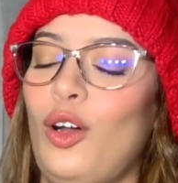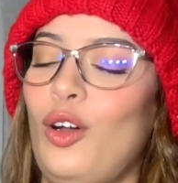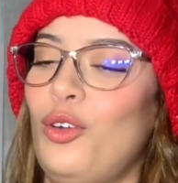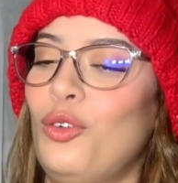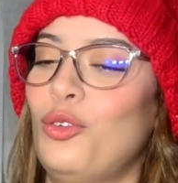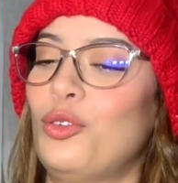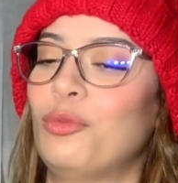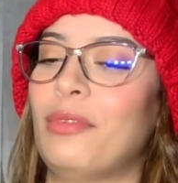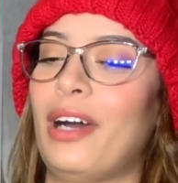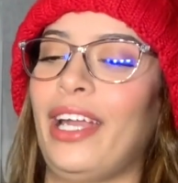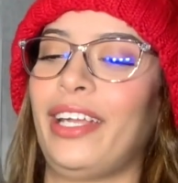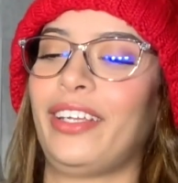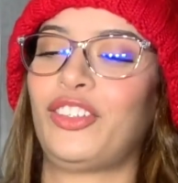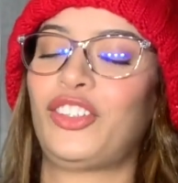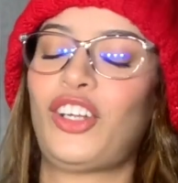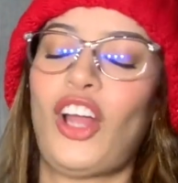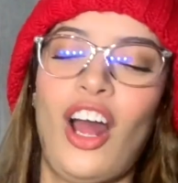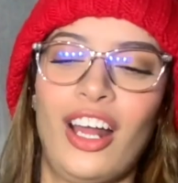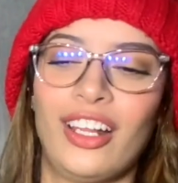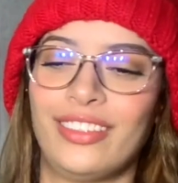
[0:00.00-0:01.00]
Oh my
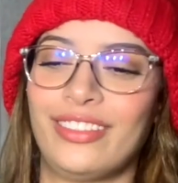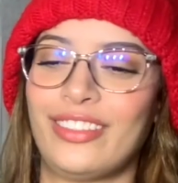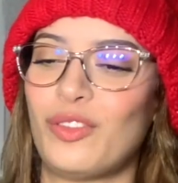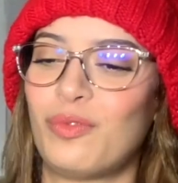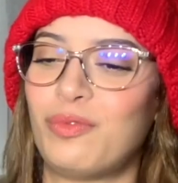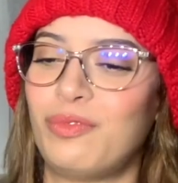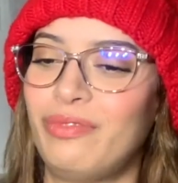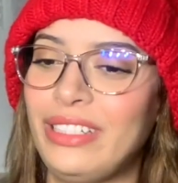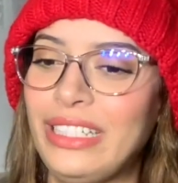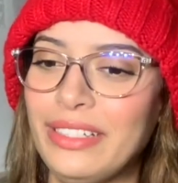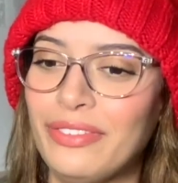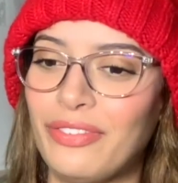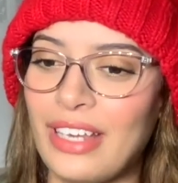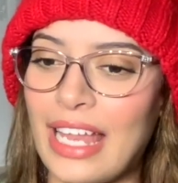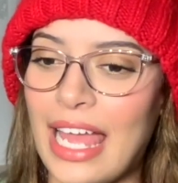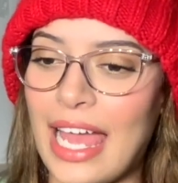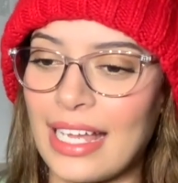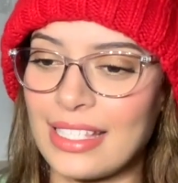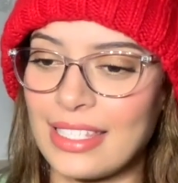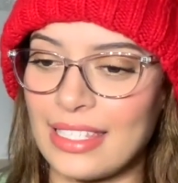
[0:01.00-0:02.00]
God, the
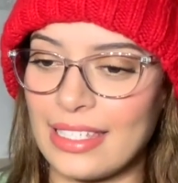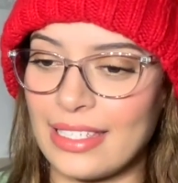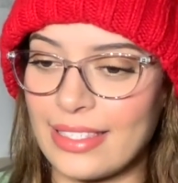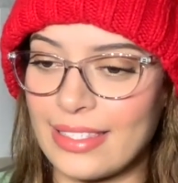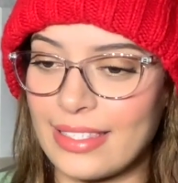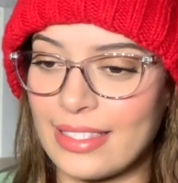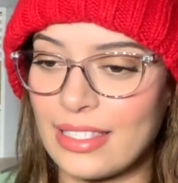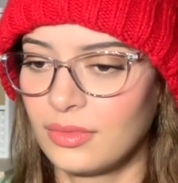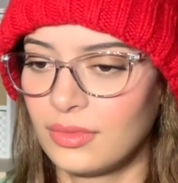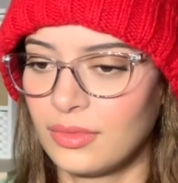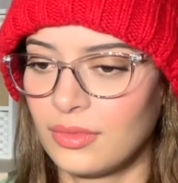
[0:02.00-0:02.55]
reflexes.